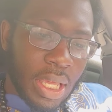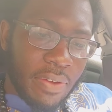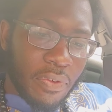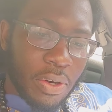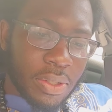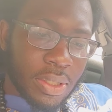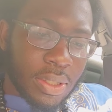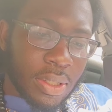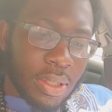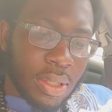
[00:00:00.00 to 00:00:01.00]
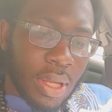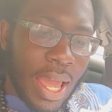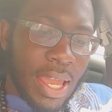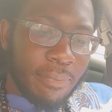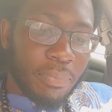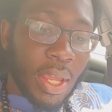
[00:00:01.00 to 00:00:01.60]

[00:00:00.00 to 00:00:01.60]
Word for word: and verse 8.